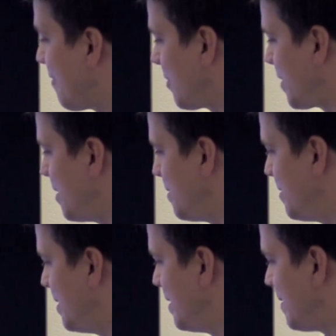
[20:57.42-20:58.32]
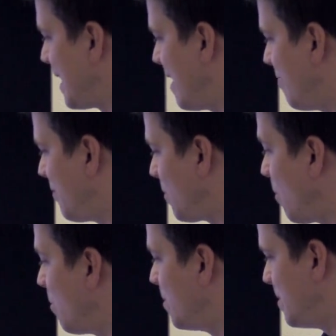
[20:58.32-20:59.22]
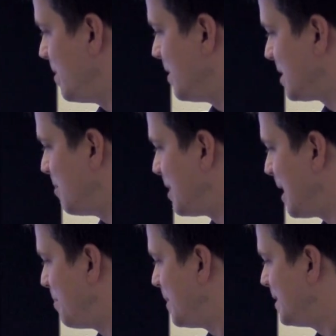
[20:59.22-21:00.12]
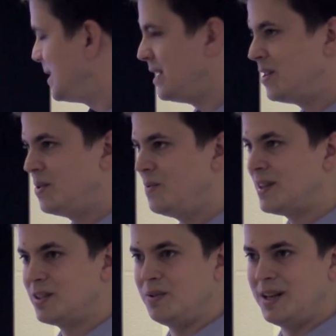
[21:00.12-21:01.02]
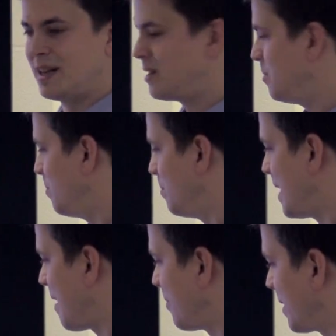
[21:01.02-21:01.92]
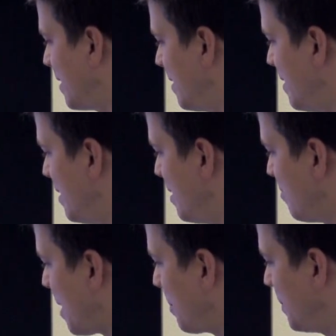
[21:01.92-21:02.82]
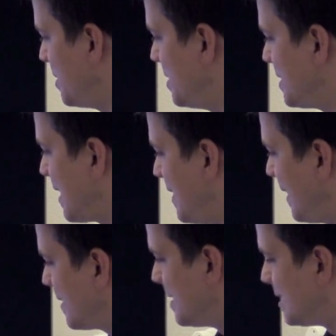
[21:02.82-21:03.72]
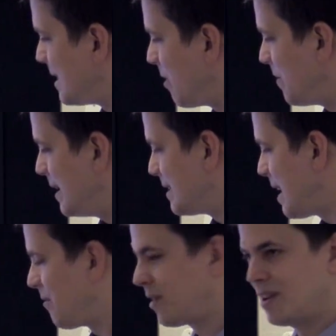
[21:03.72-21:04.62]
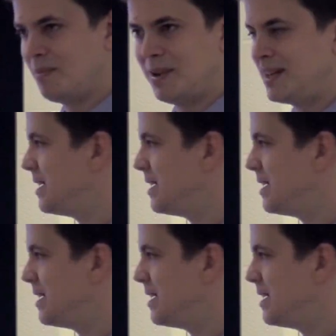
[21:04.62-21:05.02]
Africa, they have their own subtype C2 that's unique to African populations. I think this is Southeast Africa, but I